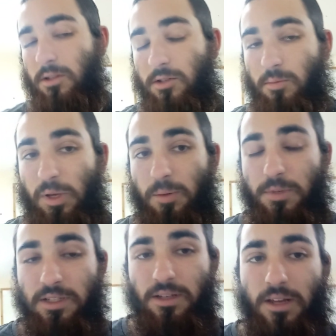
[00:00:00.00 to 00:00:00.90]
So maybe
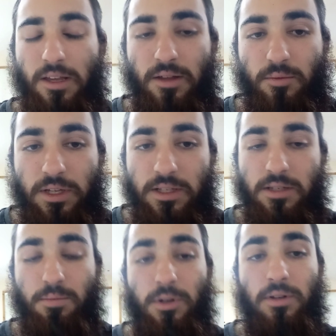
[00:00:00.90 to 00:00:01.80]
today that we
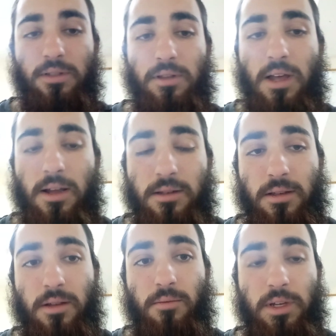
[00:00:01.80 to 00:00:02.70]
experience that,
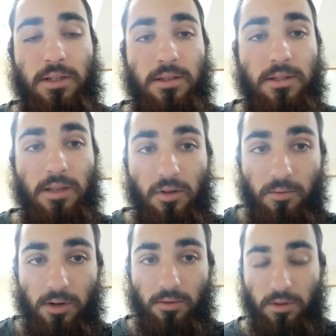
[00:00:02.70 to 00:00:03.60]
we get to
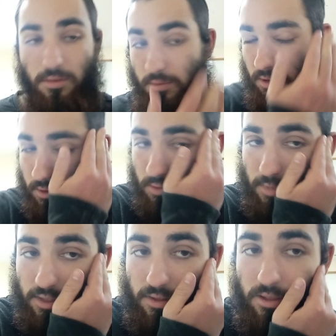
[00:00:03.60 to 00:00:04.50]
celebrate with our
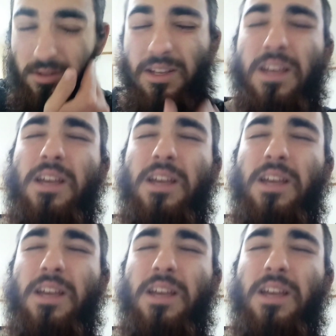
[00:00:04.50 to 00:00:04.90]
tremendous leaders,